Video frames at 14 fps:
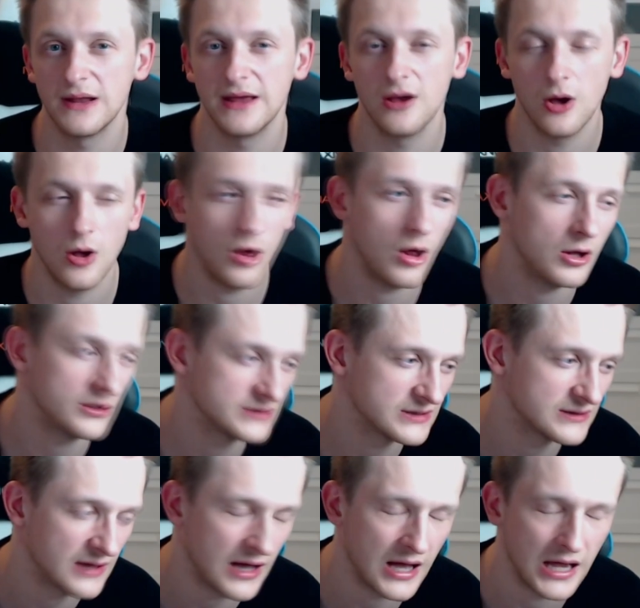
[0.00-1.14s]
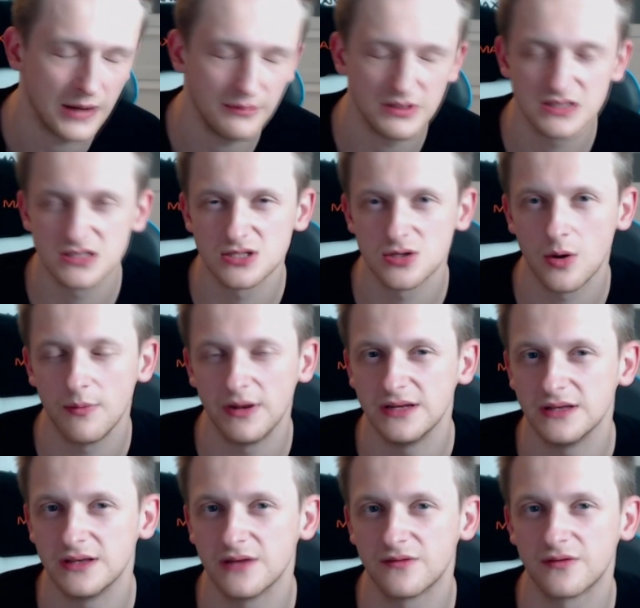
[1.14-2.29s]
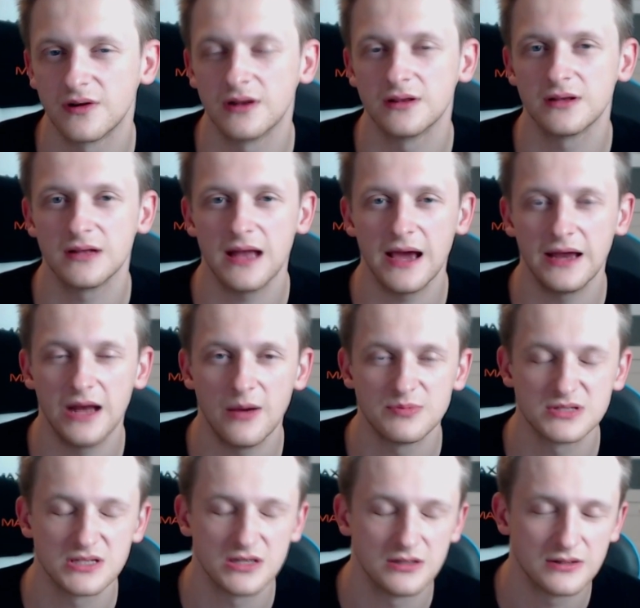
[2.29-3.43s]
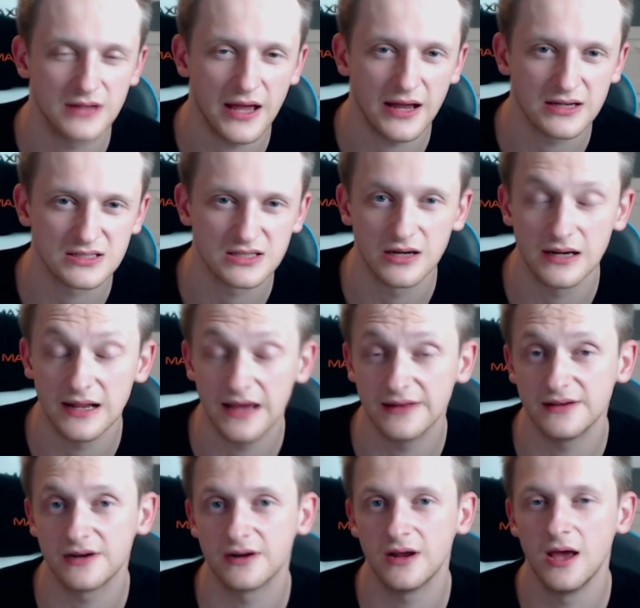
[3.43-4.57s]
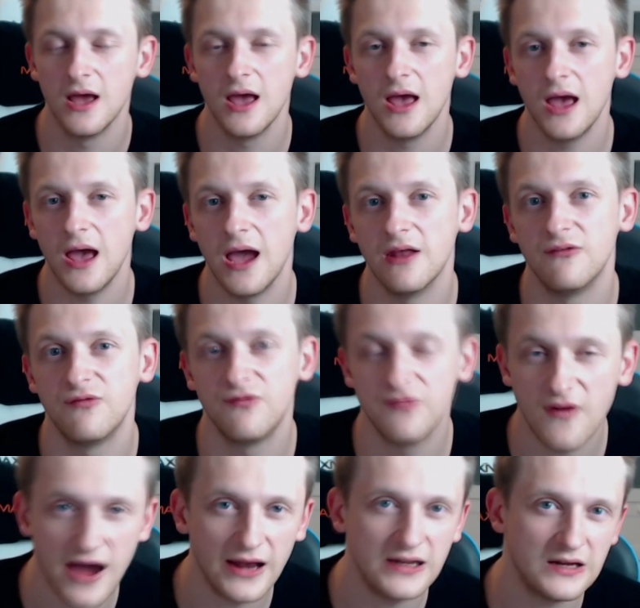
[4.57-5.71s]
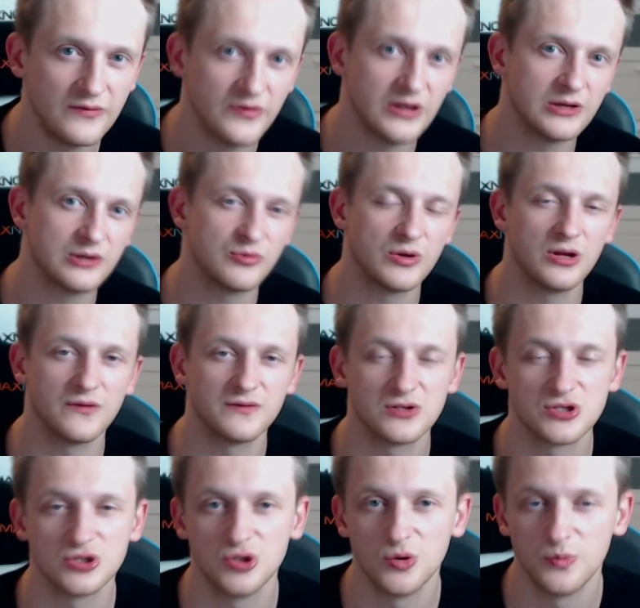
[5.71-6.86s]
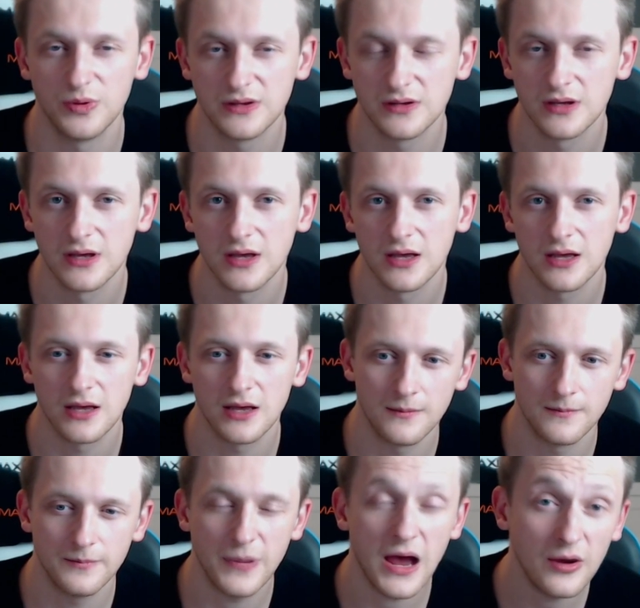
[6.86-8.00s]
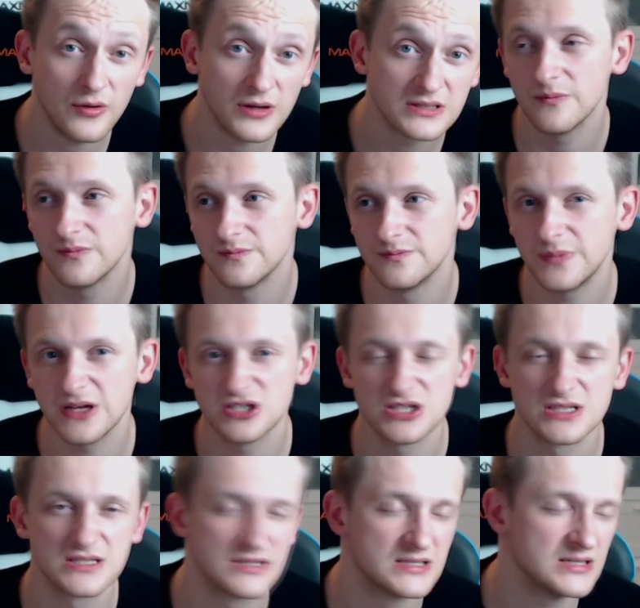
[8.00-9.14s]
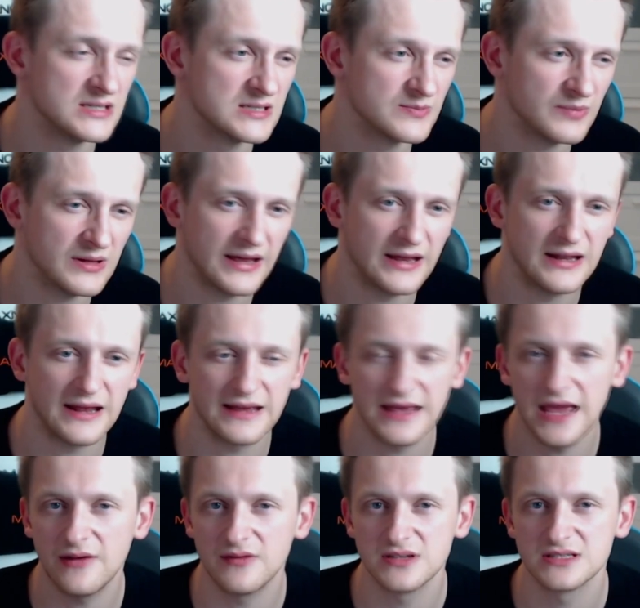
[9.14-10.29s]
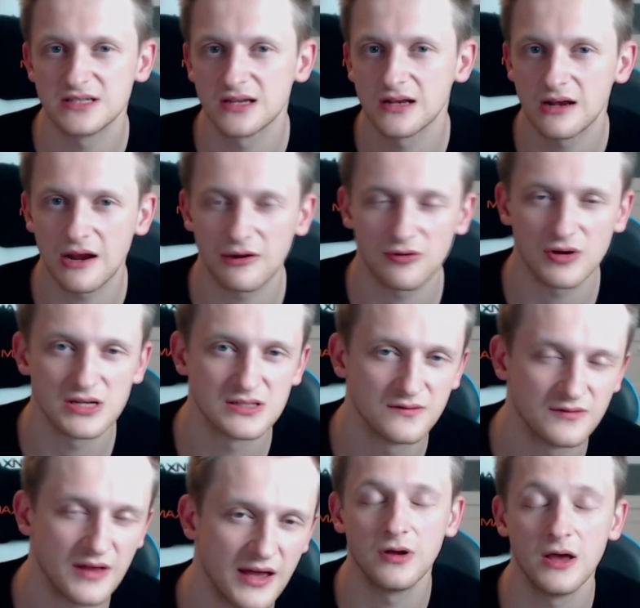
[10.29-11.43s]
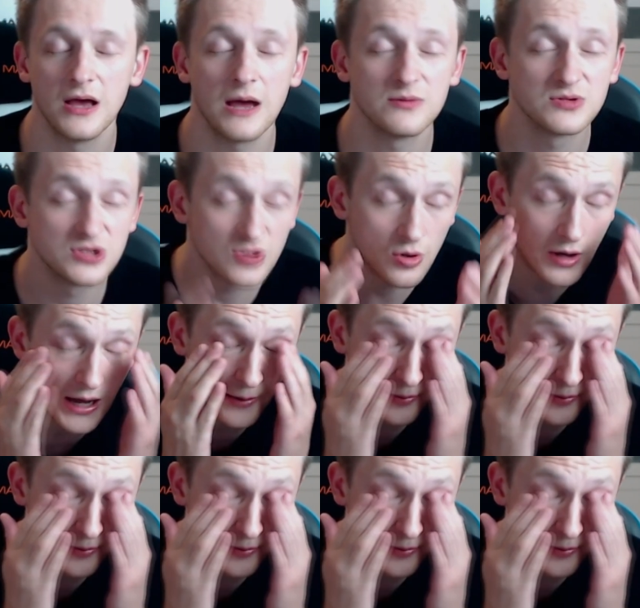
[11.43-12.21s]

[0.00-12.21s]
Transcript: all the time in so many different lineups and decks and ladder, and finally we get rid of those stupid pirates. Patches sees play in like every single aggressive deck. I'm so happy